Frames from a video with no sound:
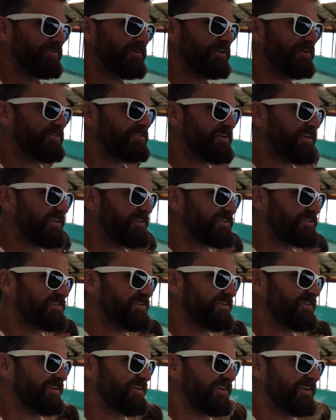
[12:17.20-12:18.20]
well, he'll tell us.
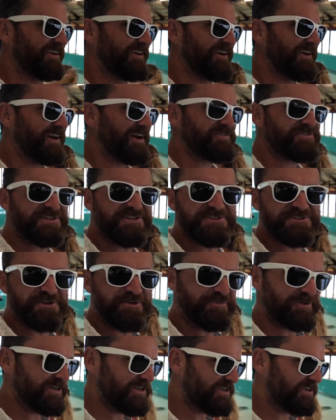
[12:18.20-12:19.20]
I've seen
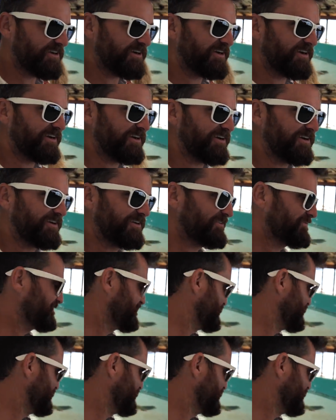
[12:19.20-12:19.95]
so many. Uh,